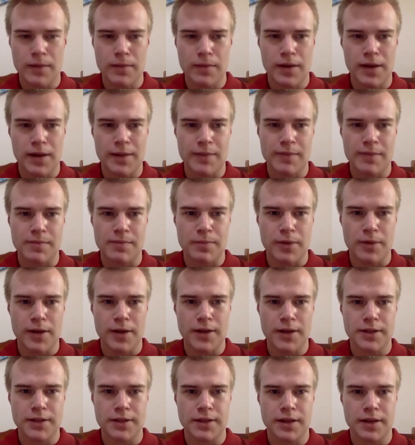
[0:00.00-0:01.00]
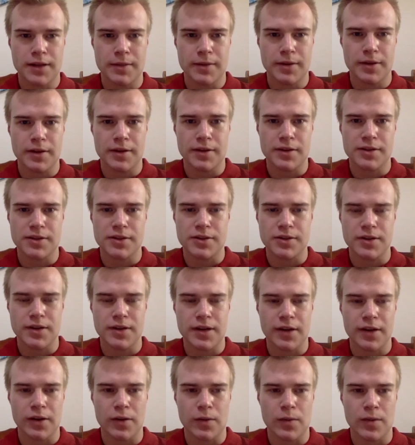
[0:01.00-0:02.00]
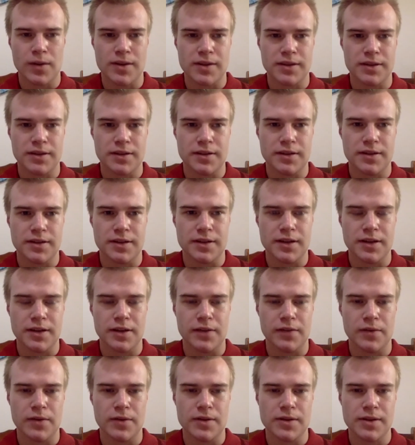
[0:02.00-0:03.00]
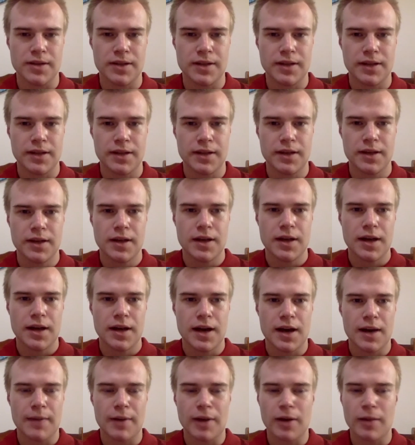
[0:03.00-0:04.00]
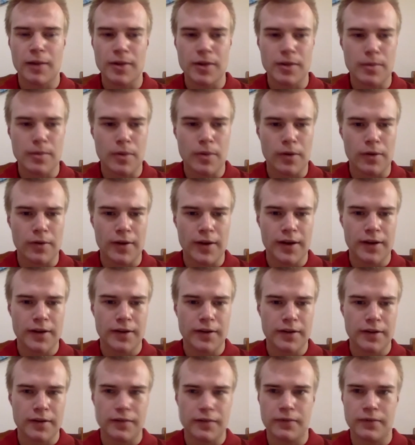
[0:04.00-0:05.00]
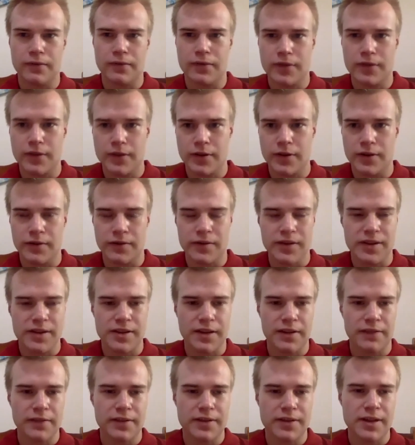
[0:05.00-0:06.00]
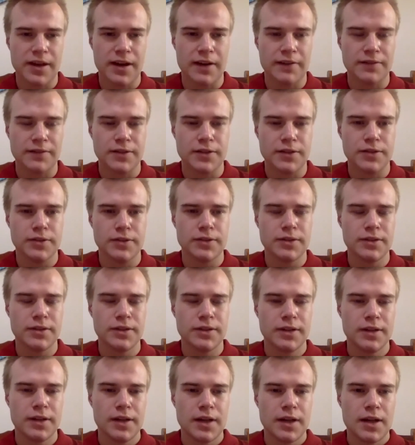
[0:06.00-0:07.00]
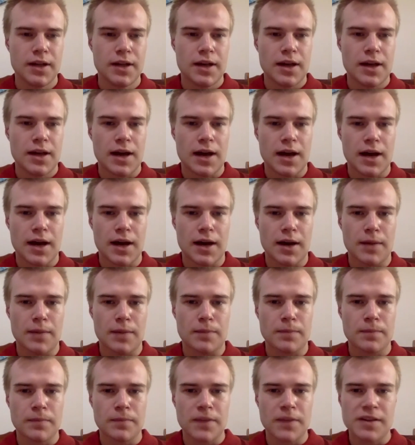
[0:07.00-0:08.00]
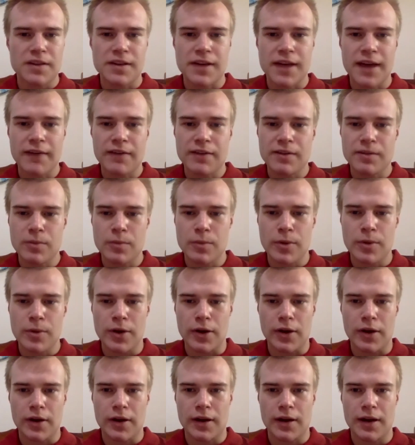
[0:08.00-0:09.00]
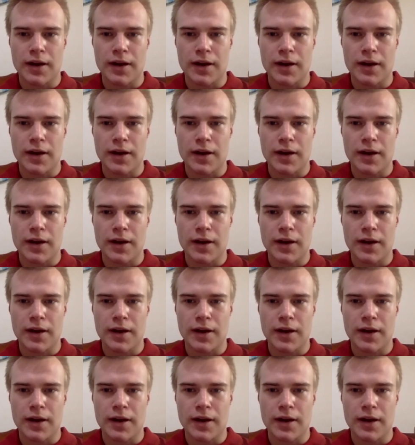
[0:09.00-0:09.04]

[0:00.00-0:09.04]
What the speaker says: my name is Brandon. I'm a student here at Western Sydney University, and I'll be your moderator this afternoon. So how this will work,